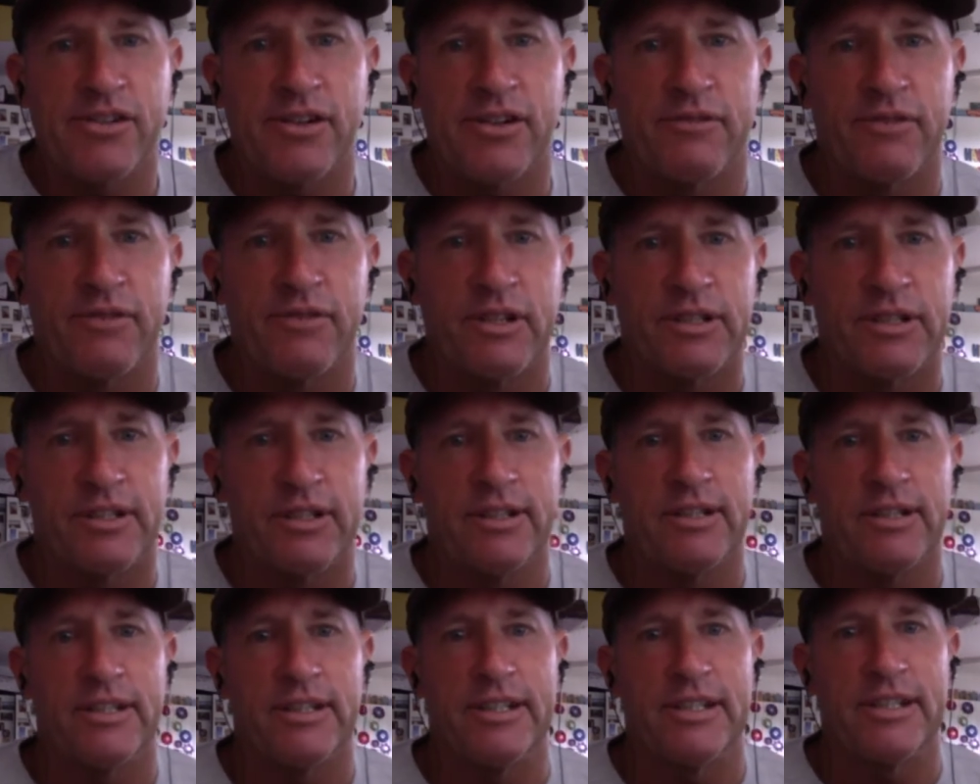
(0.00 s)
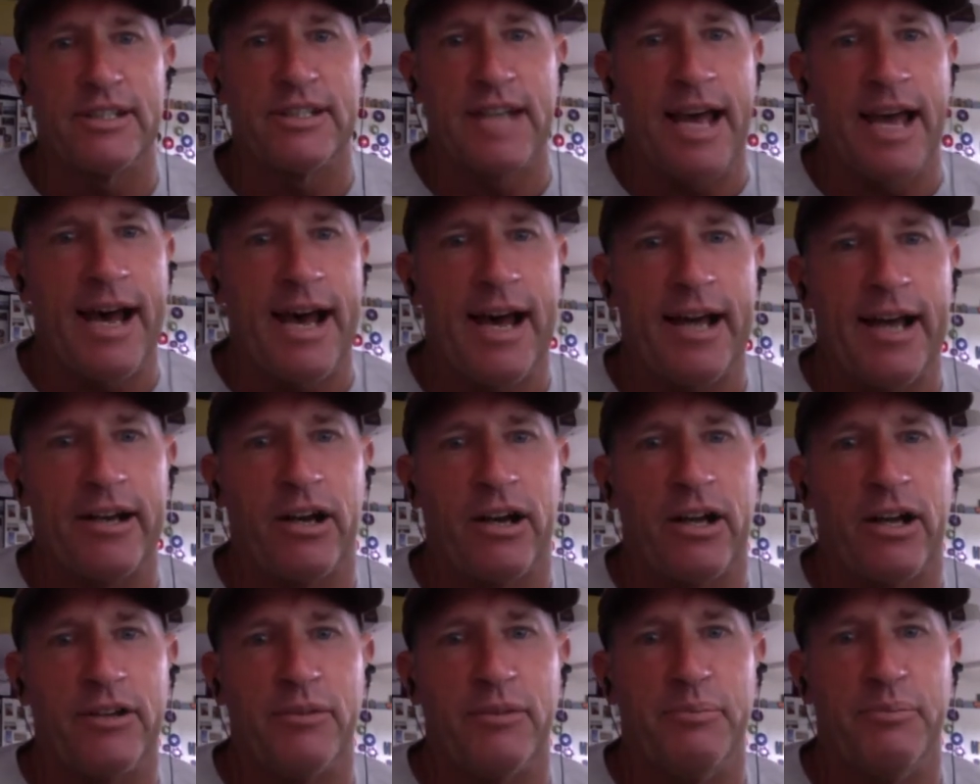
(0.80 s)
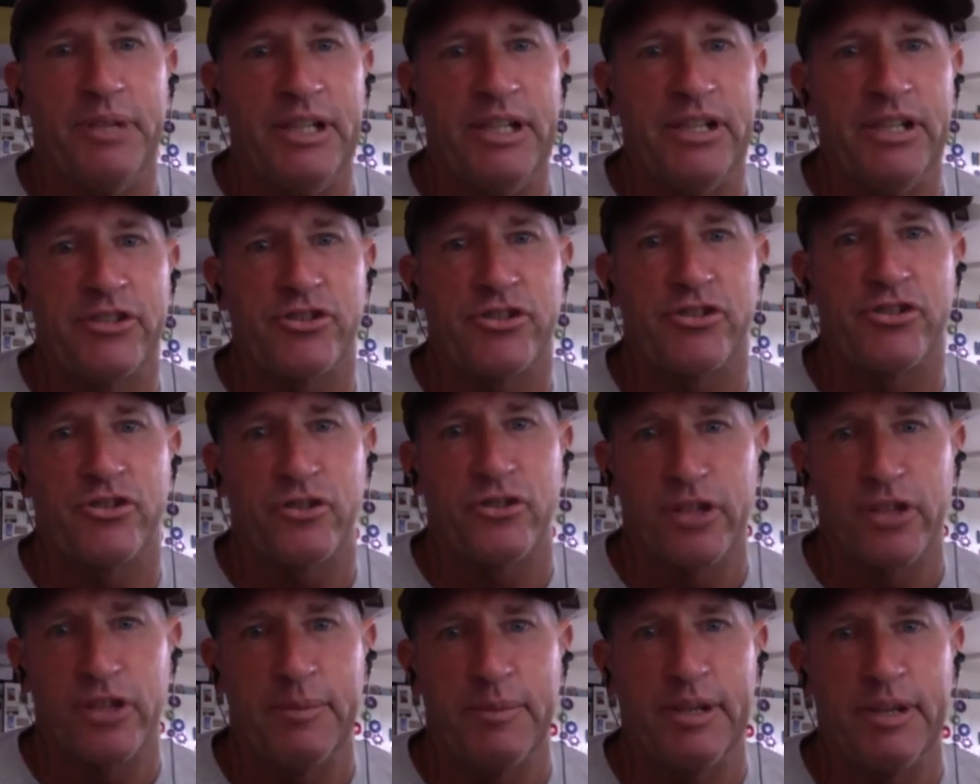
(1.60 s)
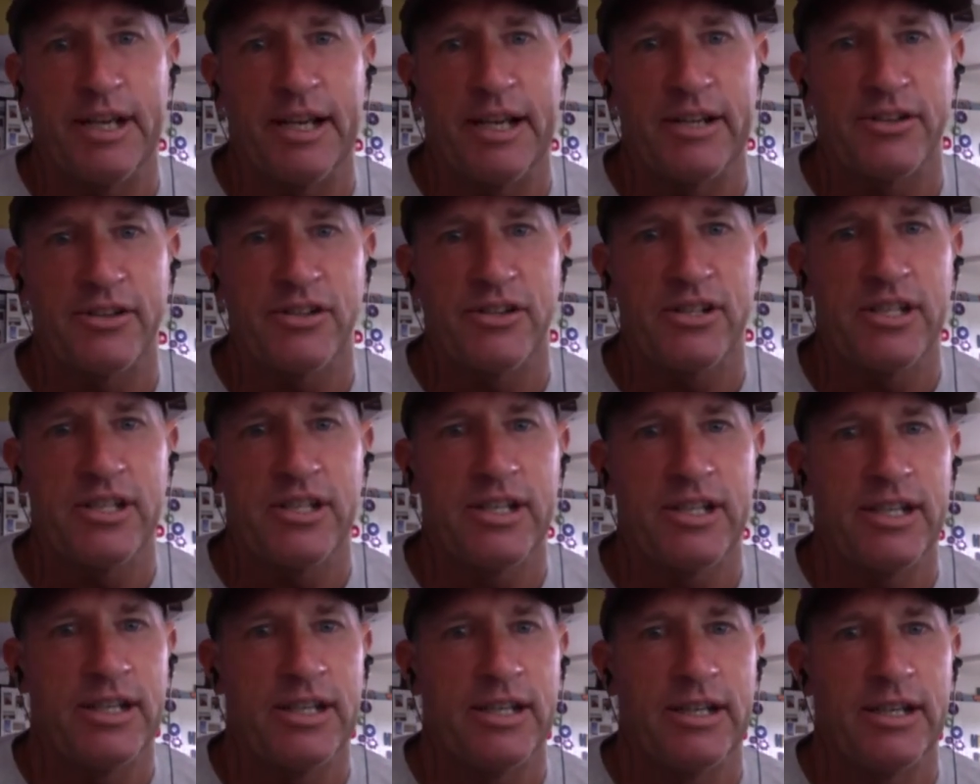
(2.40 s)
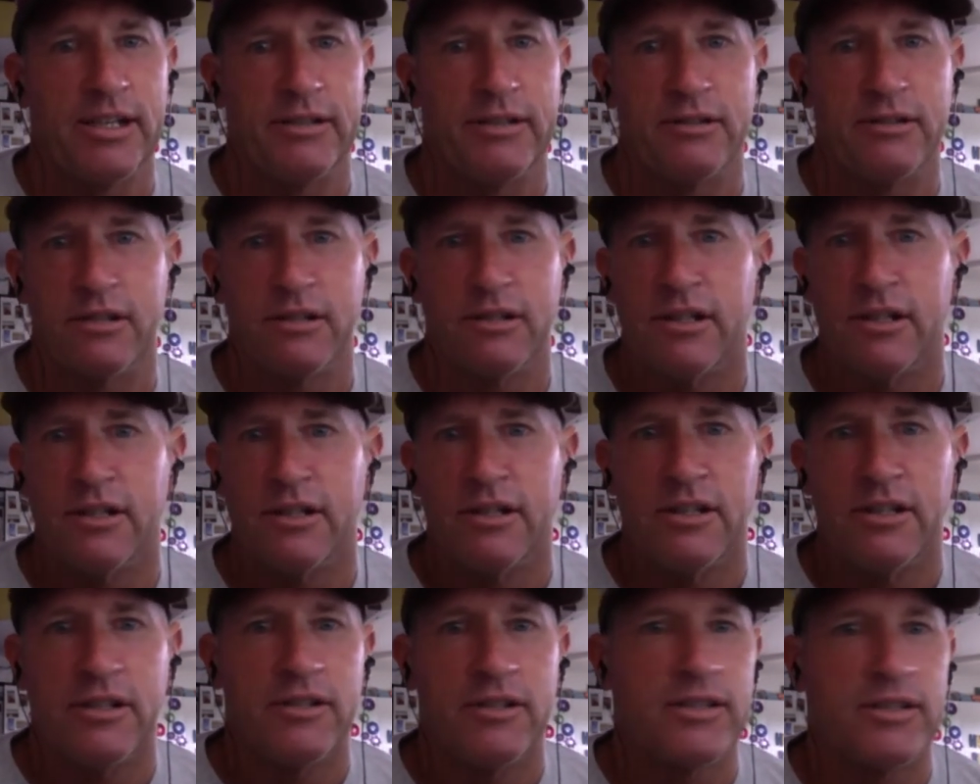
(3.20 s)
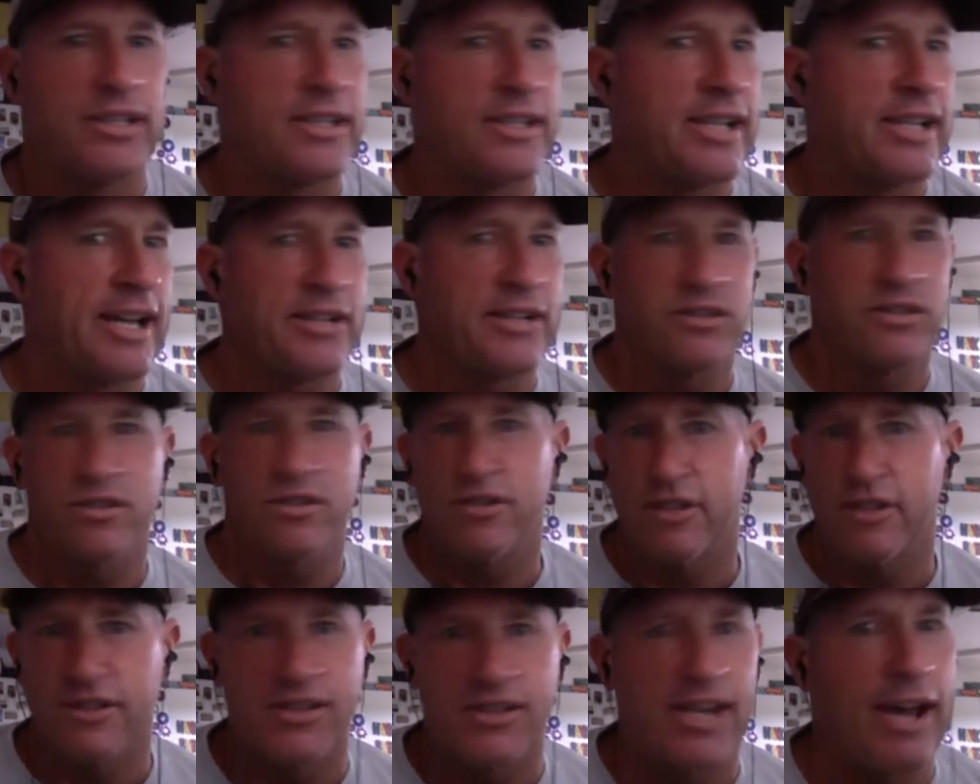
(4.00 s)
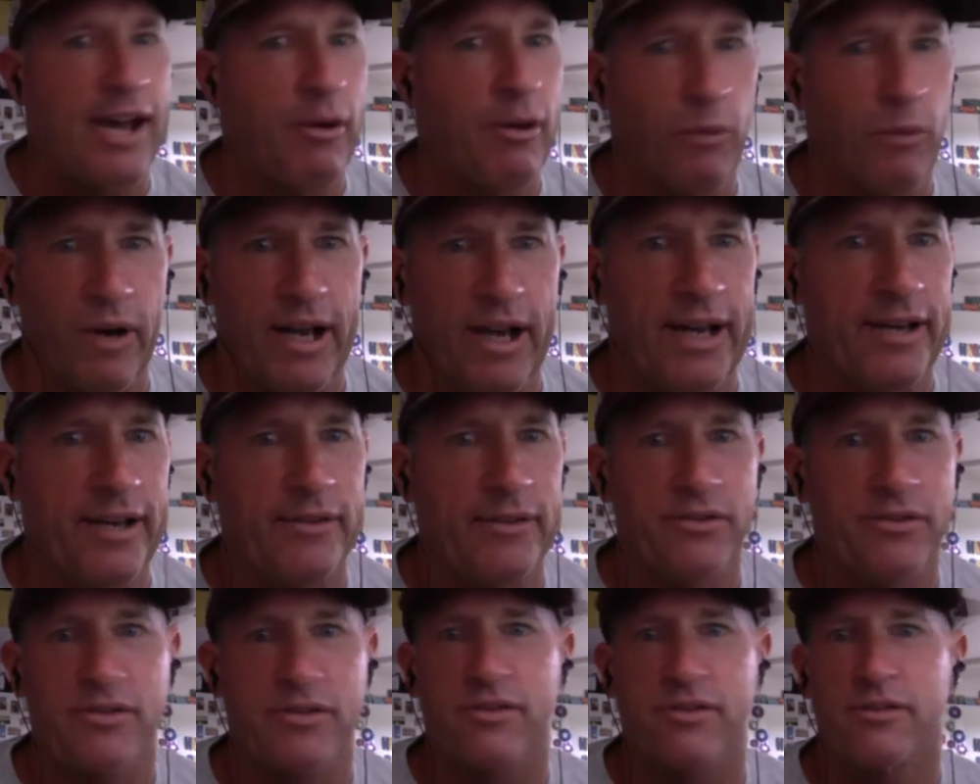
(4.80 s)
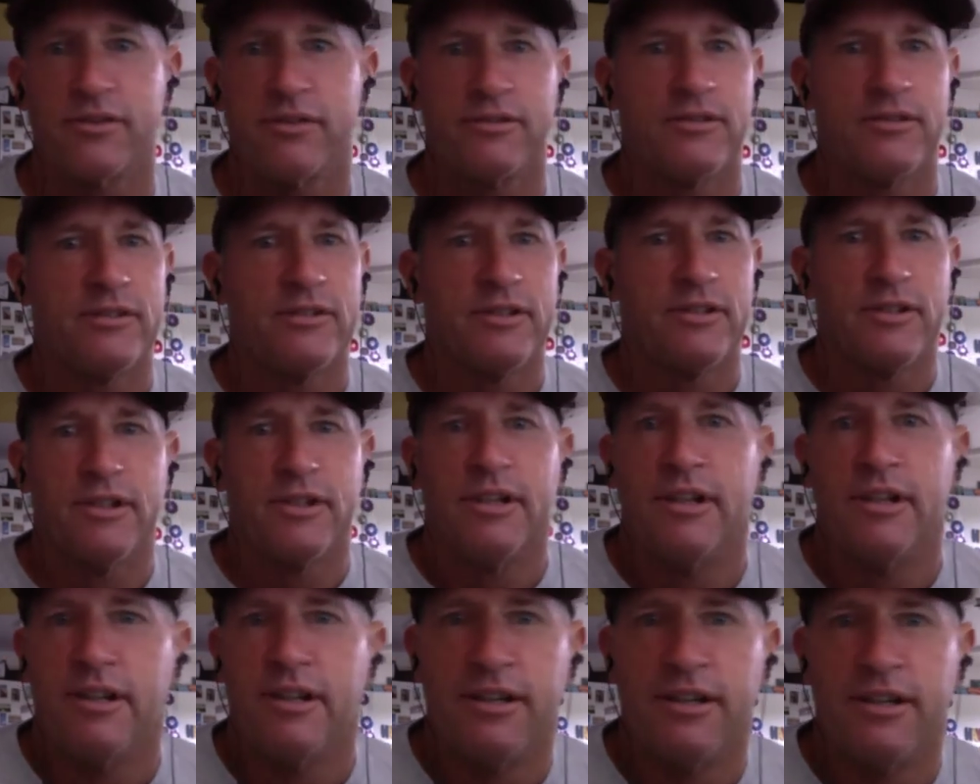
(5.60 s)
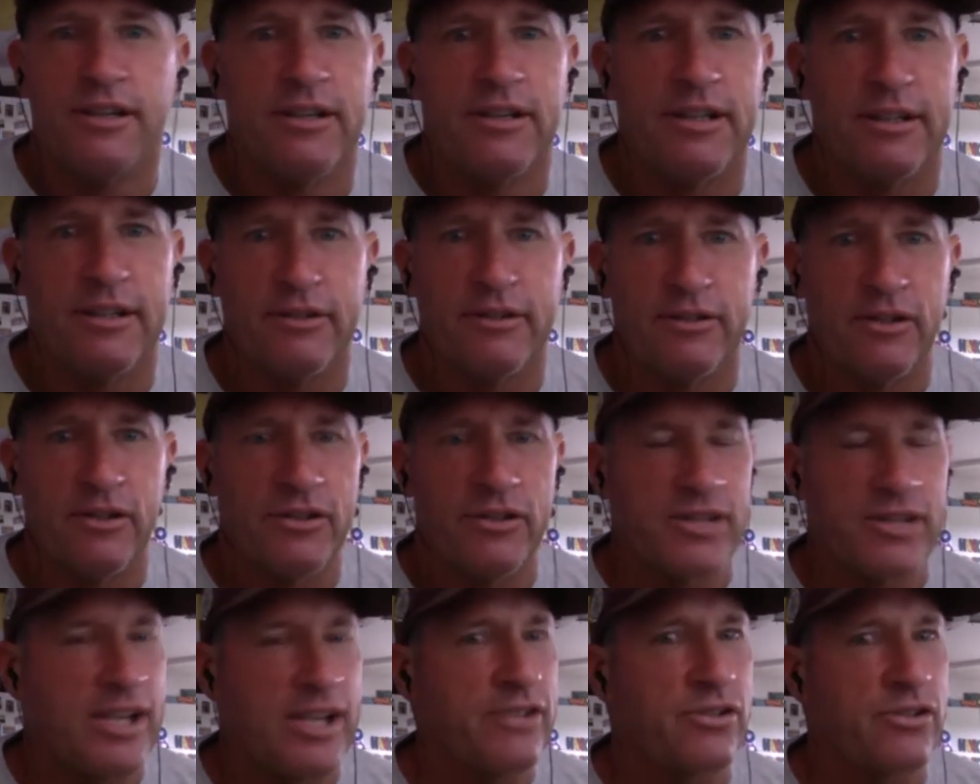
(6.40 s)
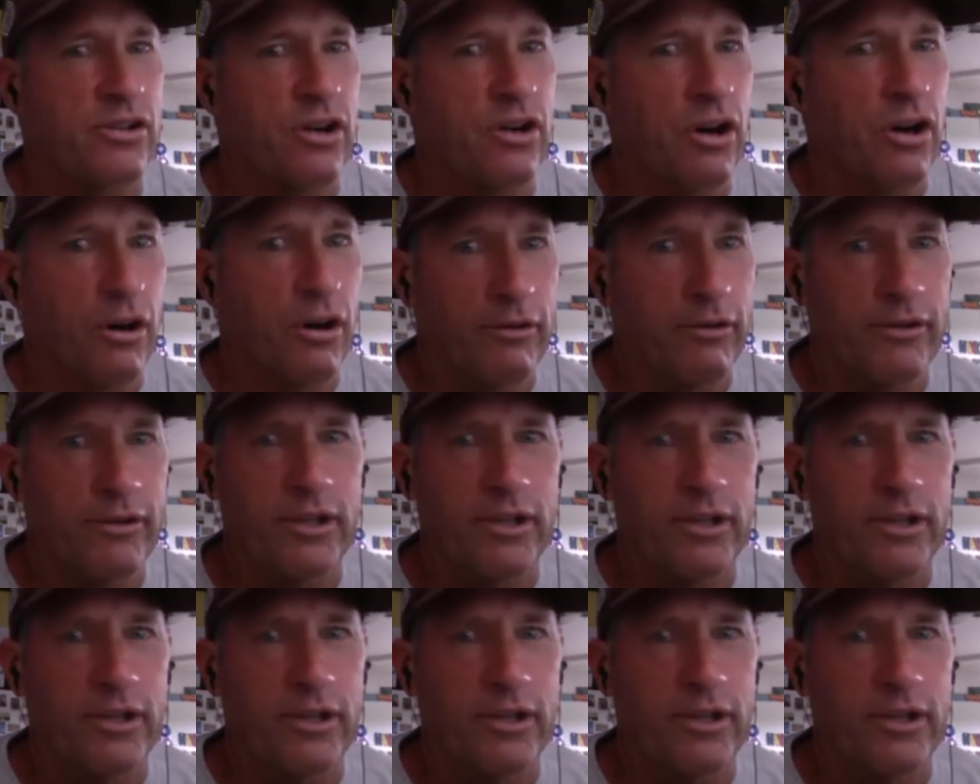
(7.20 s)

the Little League dad on the beach screaming at his kid to catch the set waves, those days are over?